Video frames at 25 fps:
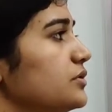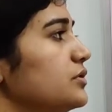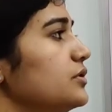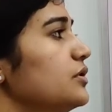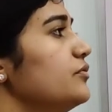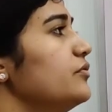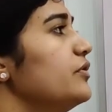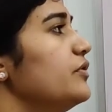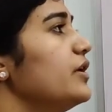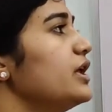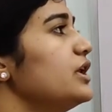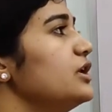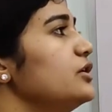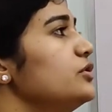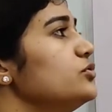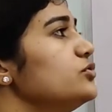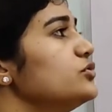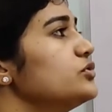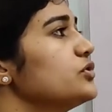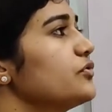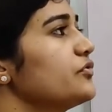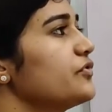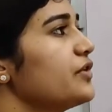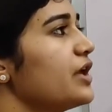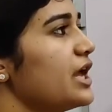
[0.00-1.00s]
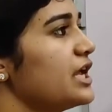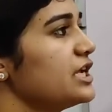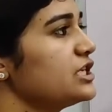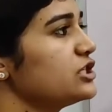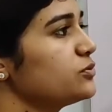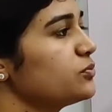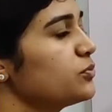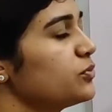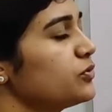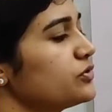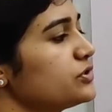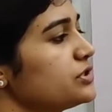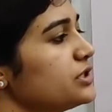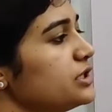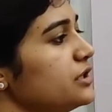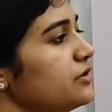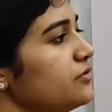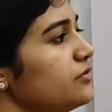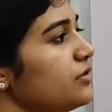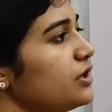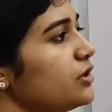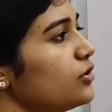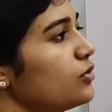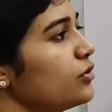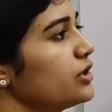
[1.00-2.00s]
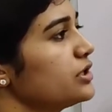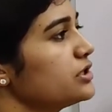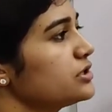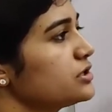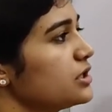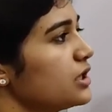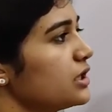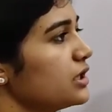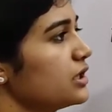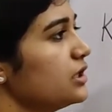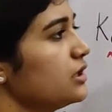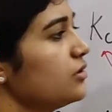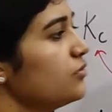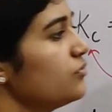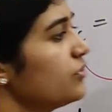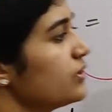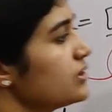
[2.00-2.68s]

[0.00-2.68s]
the values of H positive and OH negative.